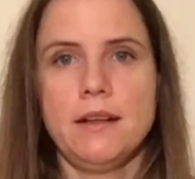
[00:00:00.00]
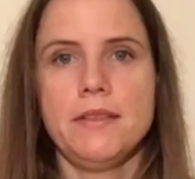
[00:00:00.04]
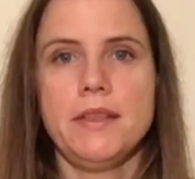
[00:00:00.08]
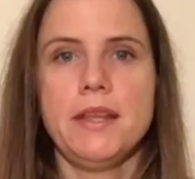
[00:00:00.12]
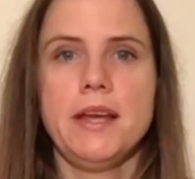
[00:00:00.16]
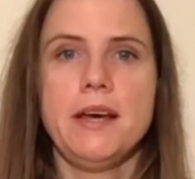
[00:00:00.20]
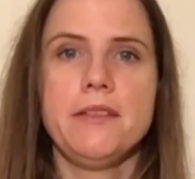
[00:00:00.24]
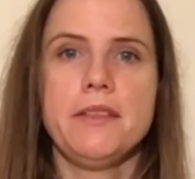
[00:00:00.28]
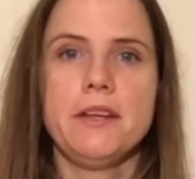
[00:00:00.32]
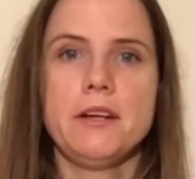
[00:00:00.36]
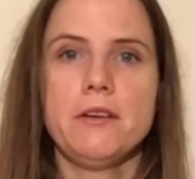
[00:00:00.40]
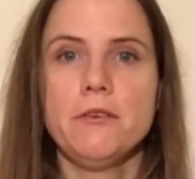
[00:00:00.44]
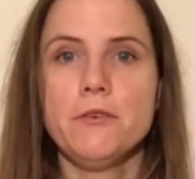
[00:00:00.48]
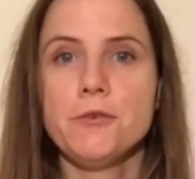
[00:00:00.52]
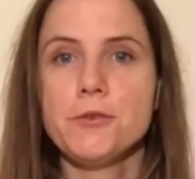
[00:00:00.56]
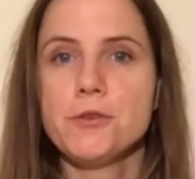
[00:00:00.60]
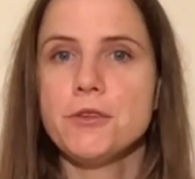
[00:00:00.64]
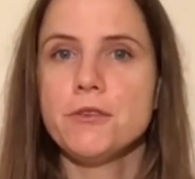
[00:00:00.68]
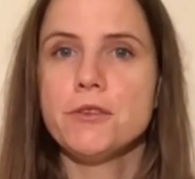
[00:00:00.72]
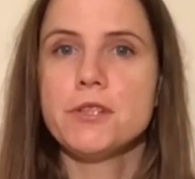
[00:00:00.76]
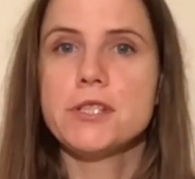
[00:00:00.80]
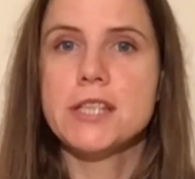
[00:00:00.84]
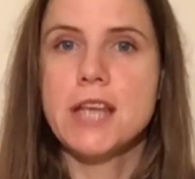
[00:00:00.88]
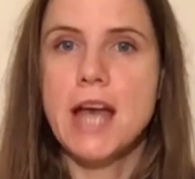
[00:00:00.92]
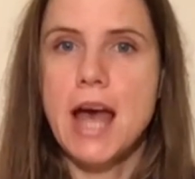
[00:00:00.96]
Now, there are
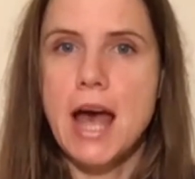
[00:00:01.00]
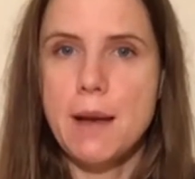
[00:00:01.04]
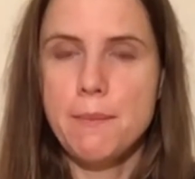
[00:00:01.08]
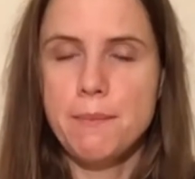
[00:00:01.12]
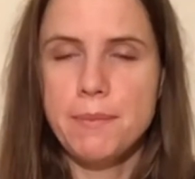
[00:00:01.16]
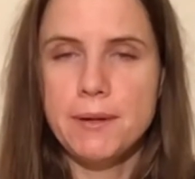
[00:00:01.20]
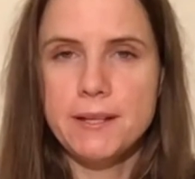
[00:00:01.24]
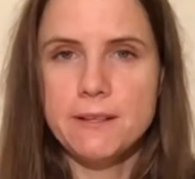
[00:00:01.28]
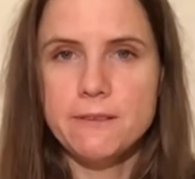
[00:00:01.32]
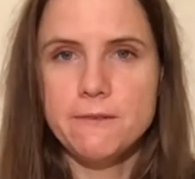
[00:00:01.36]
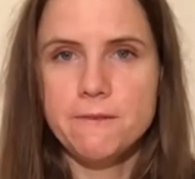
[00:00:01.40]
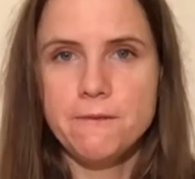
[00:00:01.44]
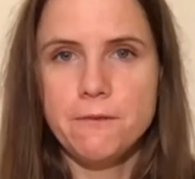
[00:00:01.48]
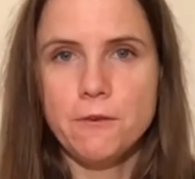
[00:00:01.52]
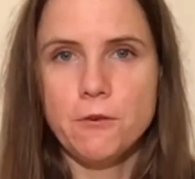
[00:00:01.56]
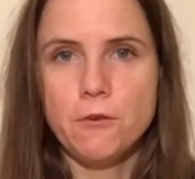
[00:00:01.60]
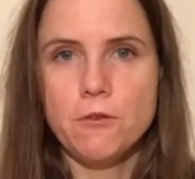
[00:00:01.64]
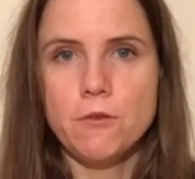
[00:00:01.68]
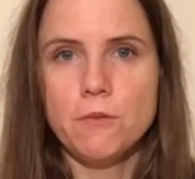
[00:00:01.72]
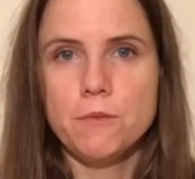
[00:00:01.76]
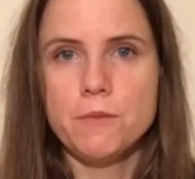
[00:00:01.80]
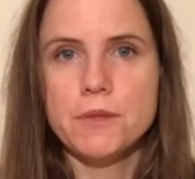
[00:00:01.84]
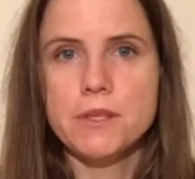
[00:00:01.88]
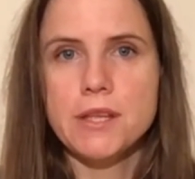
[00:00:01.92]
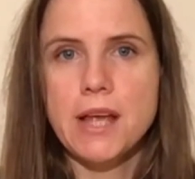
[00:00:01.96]
also tablet
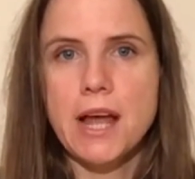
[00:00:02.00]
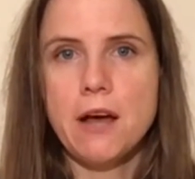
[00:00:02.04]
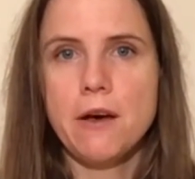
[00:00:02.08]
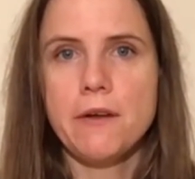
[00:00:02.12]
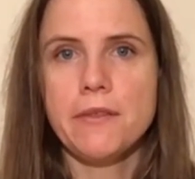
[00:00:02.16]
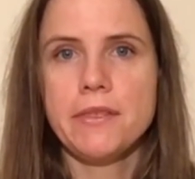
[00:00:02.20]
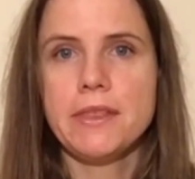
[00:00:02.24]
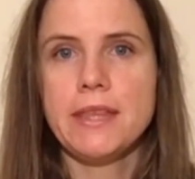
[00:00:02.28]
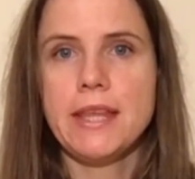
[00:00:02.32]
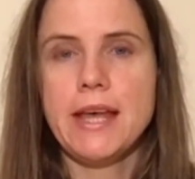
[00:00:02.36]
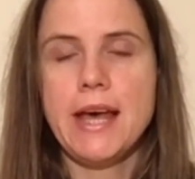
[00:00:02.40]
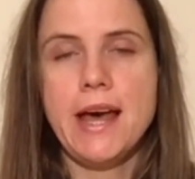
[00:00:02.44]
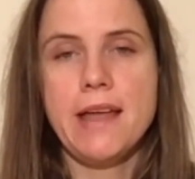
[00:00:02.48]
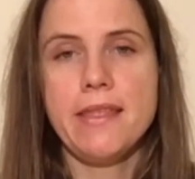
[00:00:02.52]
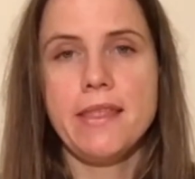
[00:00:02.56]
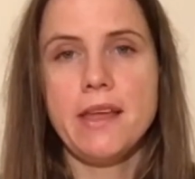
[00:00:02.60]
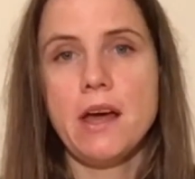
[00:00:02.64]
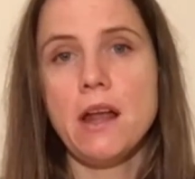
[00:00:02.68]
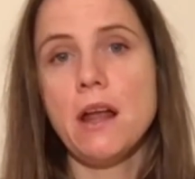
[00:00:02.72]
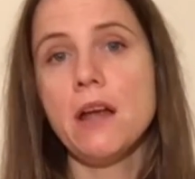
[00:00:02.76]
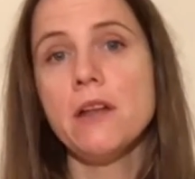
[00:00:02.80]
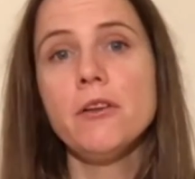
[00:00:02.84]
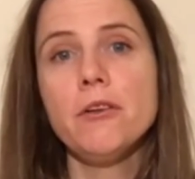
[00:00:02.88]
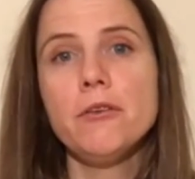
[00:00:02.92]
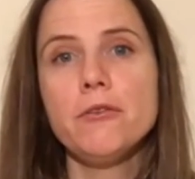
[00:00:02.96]
forms out there that
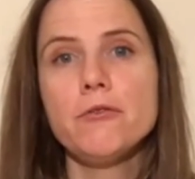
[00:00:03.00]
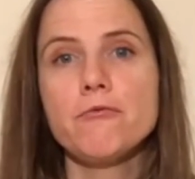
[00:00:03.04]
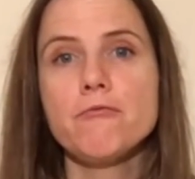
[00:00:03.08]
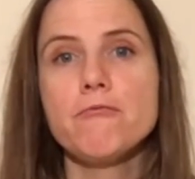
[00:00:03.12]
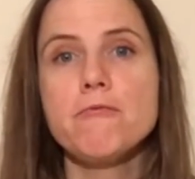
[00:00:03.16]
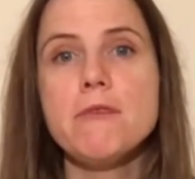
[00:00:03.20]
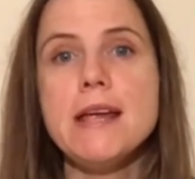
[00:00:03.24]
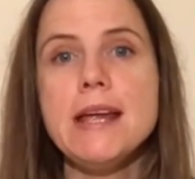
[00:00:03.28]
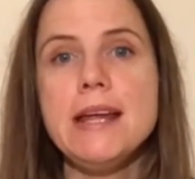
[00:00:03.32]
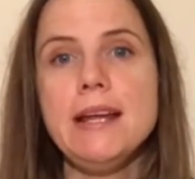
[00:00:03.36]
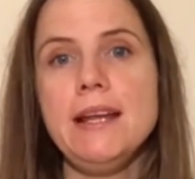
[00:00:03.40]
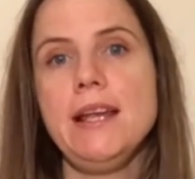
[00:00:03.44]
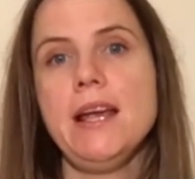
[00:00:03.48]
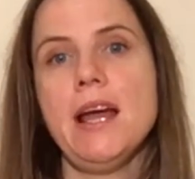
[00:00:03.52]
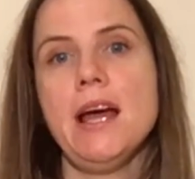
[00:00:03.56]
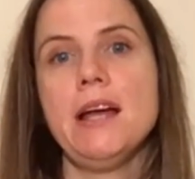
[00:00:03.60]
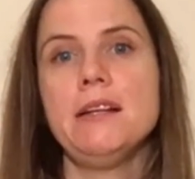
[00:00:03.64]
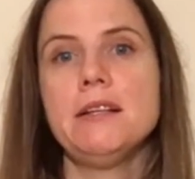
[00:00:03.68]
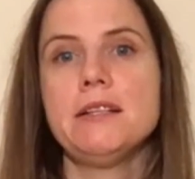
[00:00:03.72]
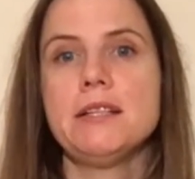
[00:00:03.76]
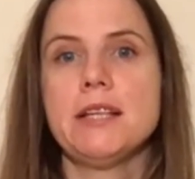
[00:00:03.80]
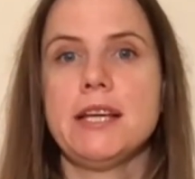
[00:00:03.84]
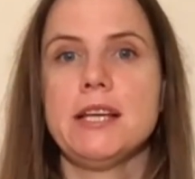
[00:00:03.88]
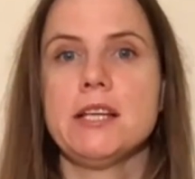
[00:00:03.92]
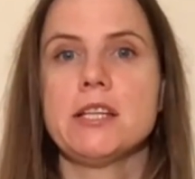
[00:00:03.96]
are not really
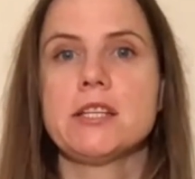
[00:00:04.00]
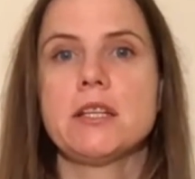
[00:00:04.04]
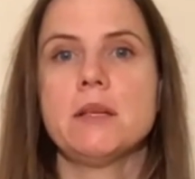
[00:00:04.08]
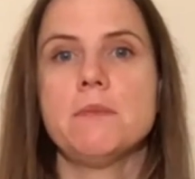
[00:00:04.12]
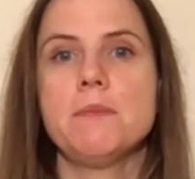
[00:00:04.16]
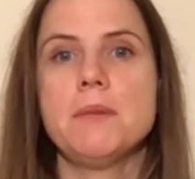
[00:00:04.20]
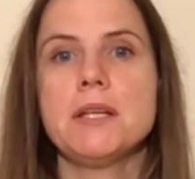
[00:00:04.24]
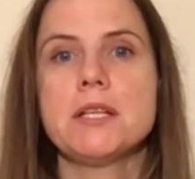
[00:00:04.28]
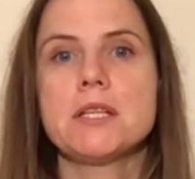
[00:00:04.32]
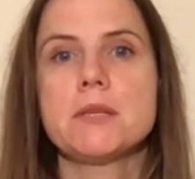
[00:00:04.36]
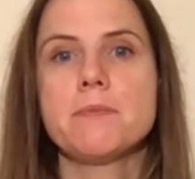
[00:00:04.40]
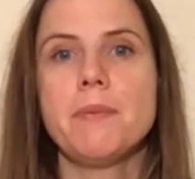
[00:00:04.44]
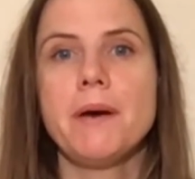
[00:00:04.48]
antihistamines,